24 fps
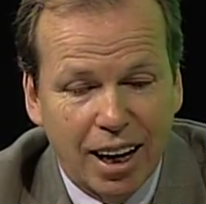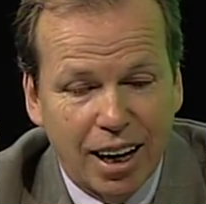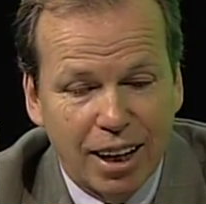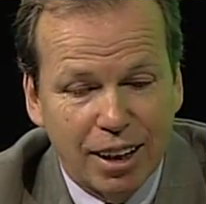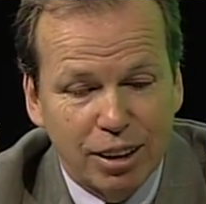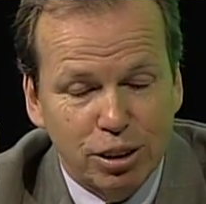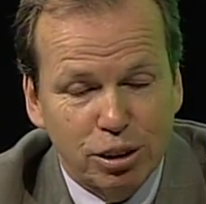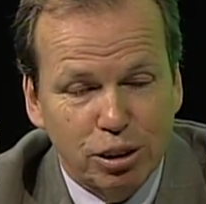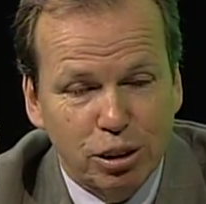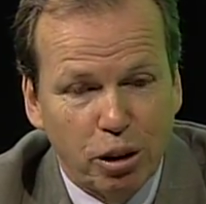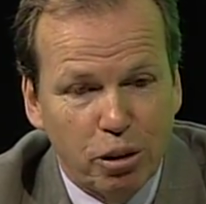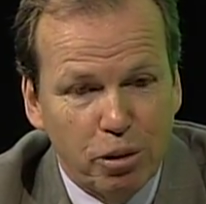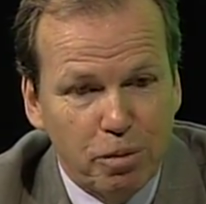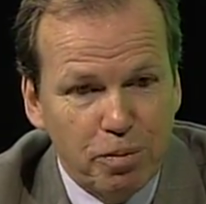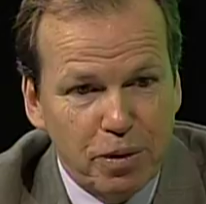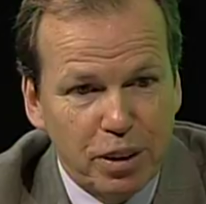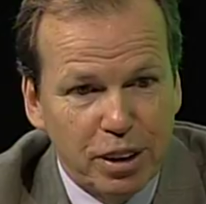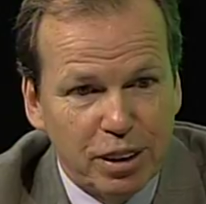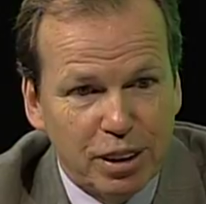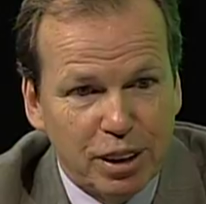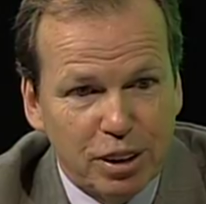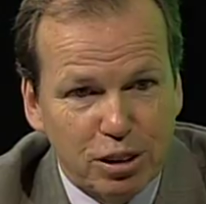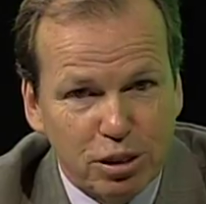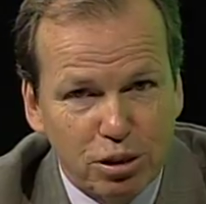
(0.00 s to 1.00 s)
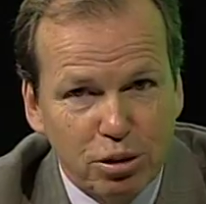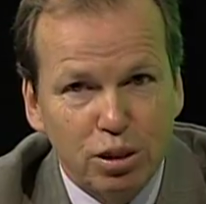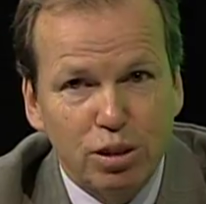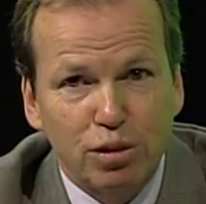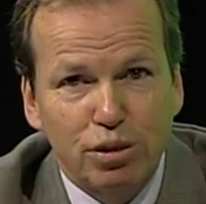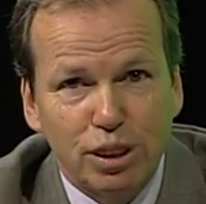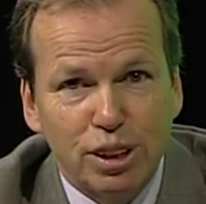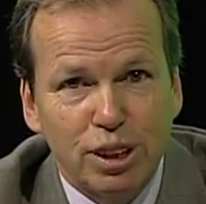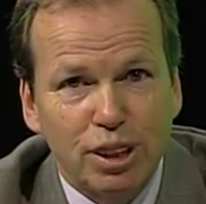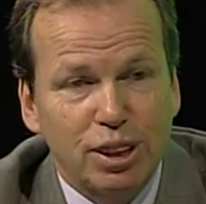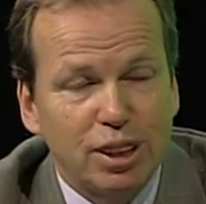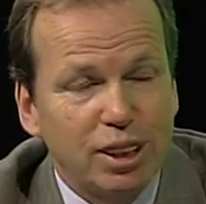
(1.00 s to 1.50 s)
So the Suits
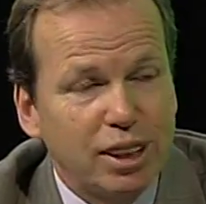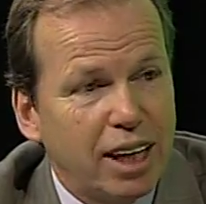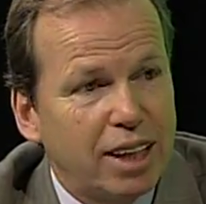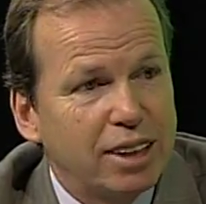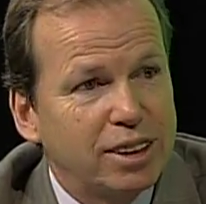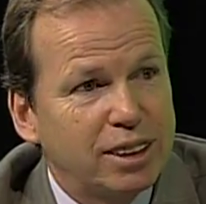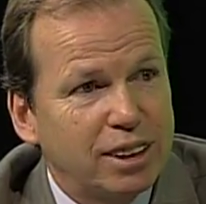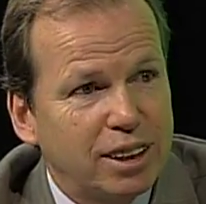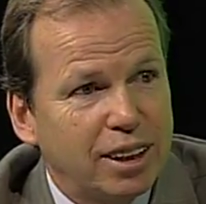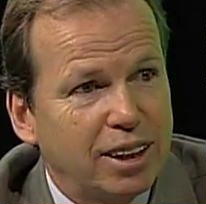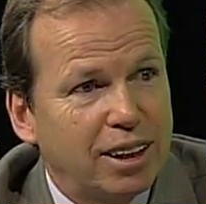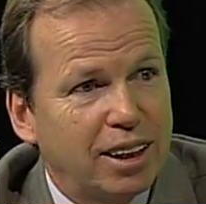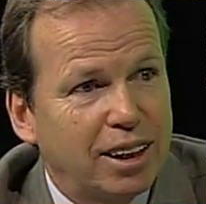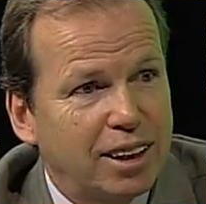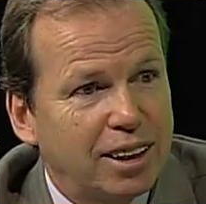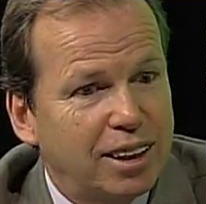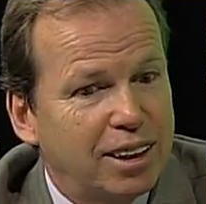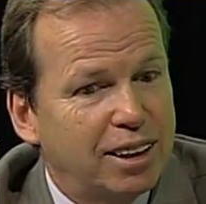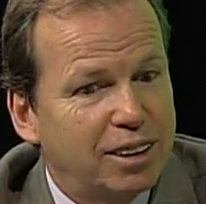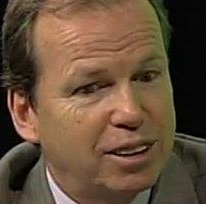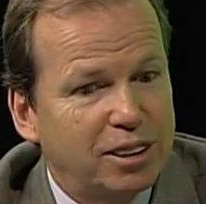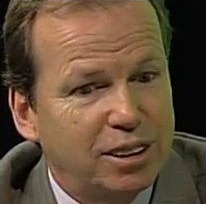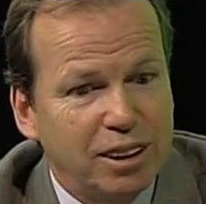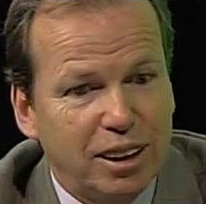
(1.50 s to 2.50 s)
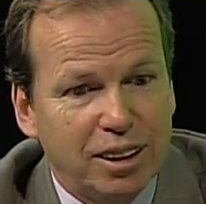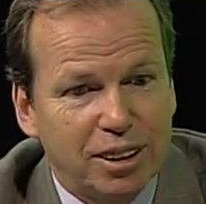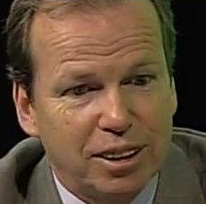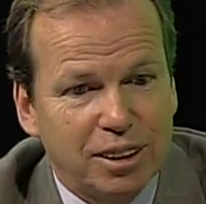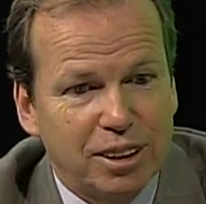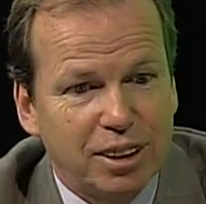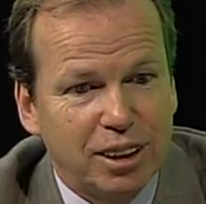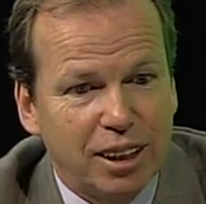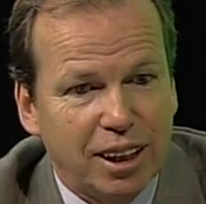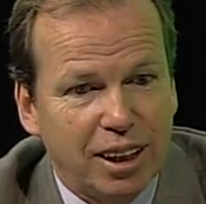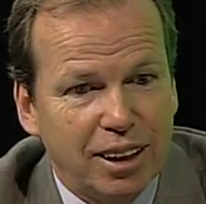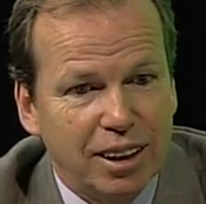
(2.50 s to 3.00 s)
for Success,
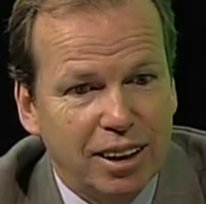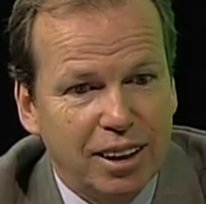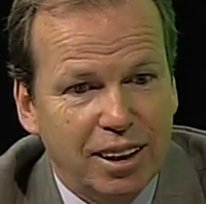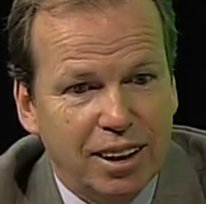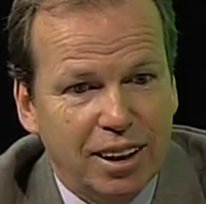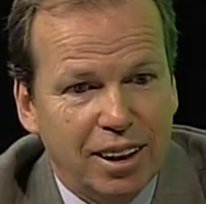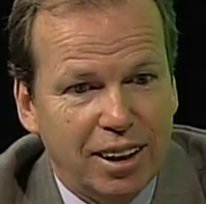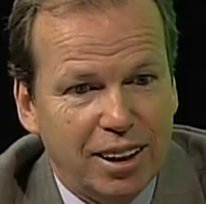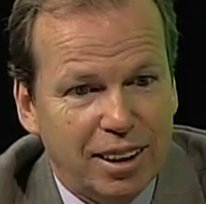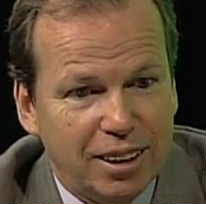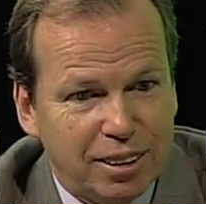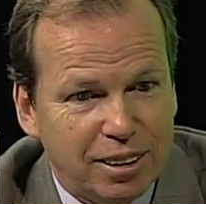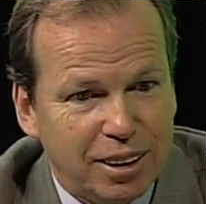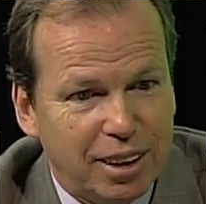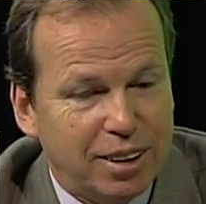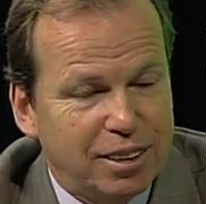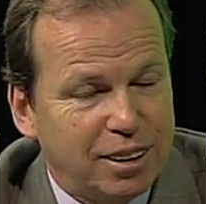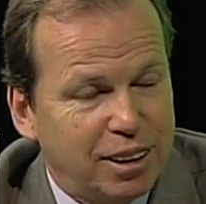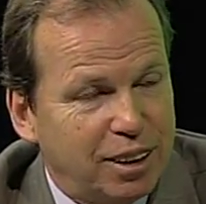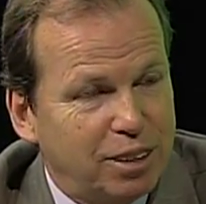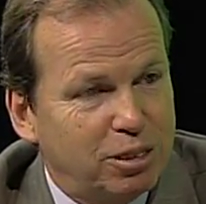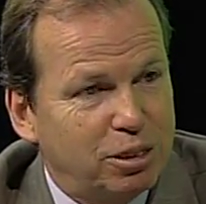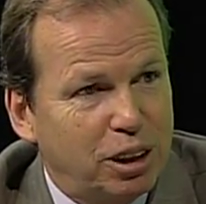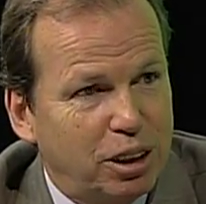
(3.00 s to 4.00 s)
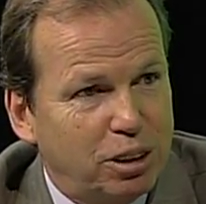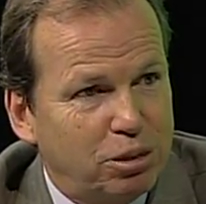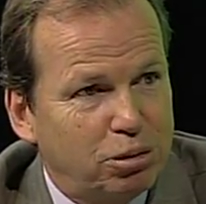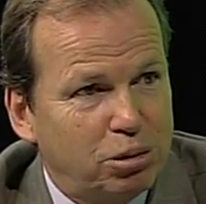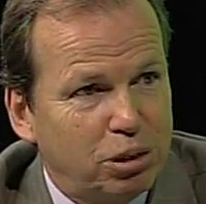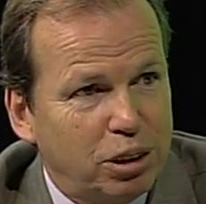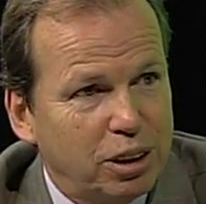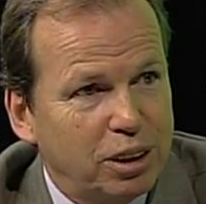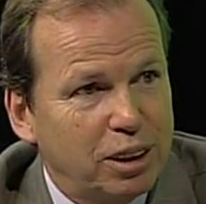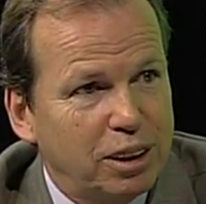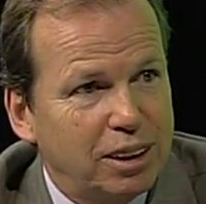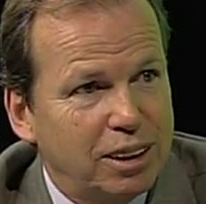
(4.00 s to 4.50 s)
it
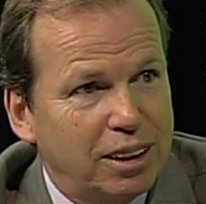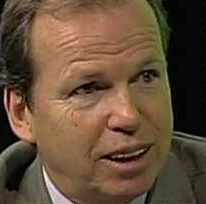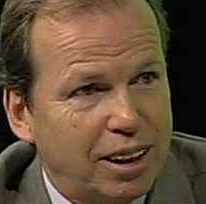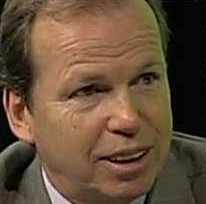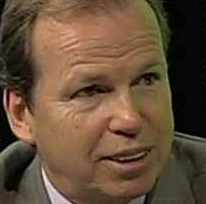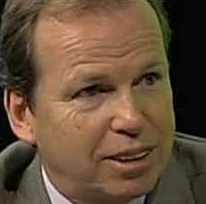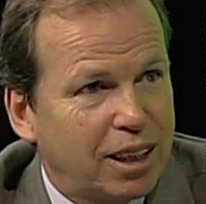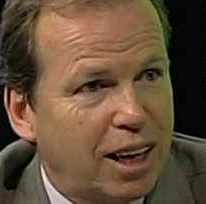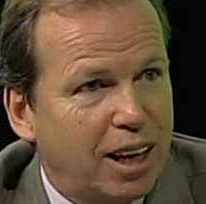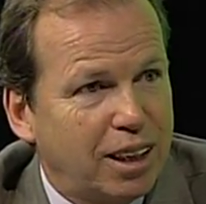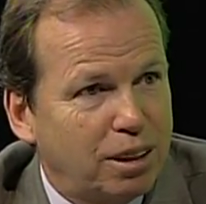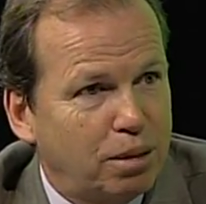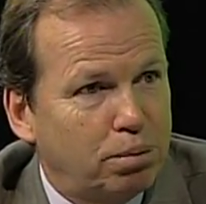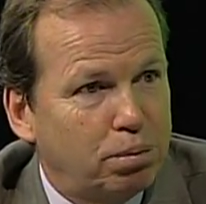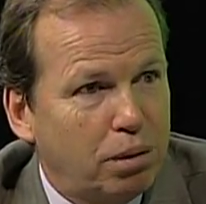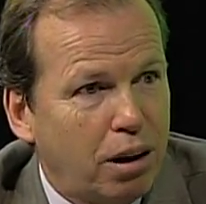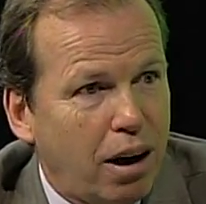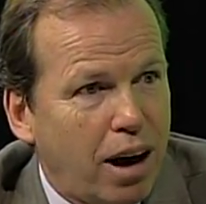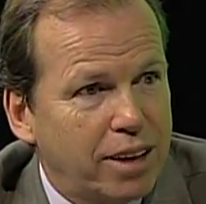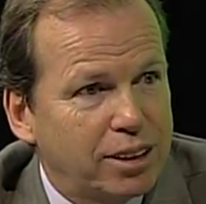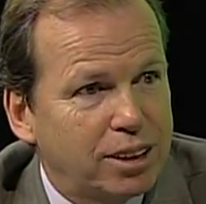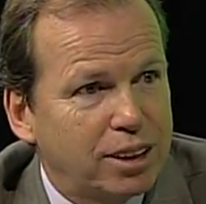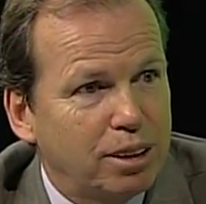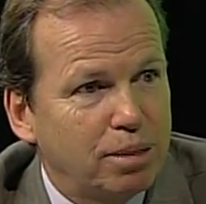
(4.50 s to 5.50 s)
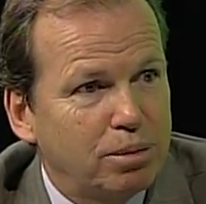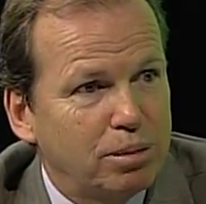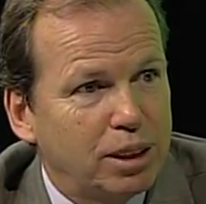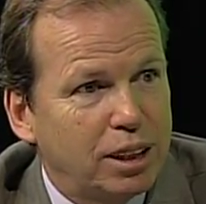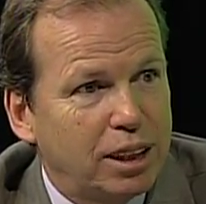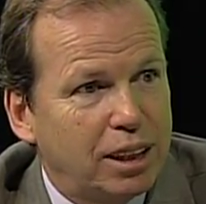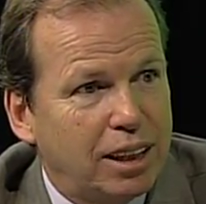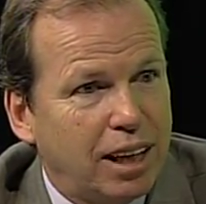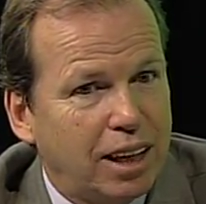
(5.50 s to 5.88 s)
really has kind of blossomed, and